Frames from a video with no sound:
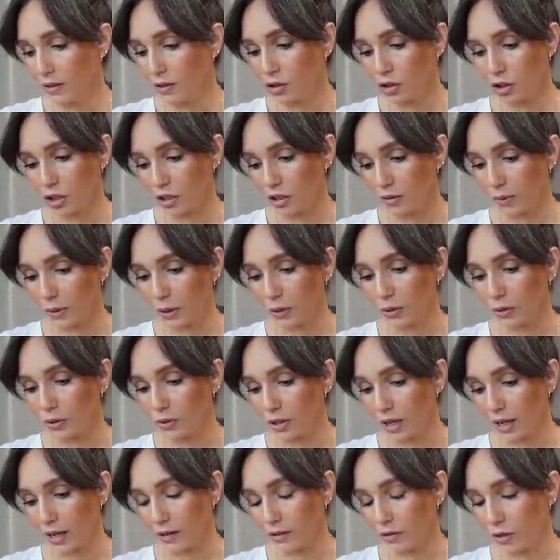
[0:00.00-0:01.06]
cheeseburgers
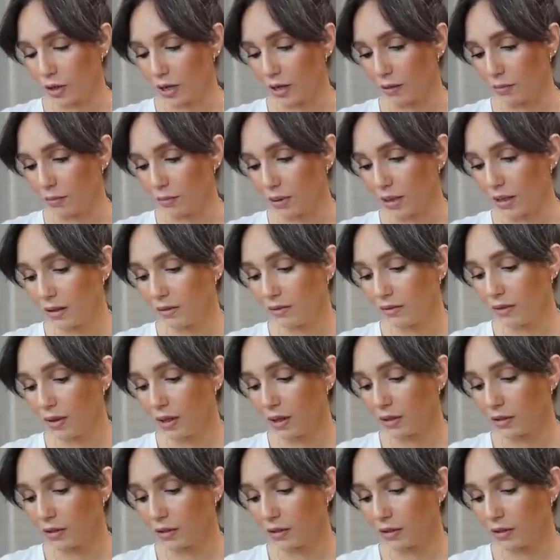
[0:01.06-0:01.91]
and ground beef.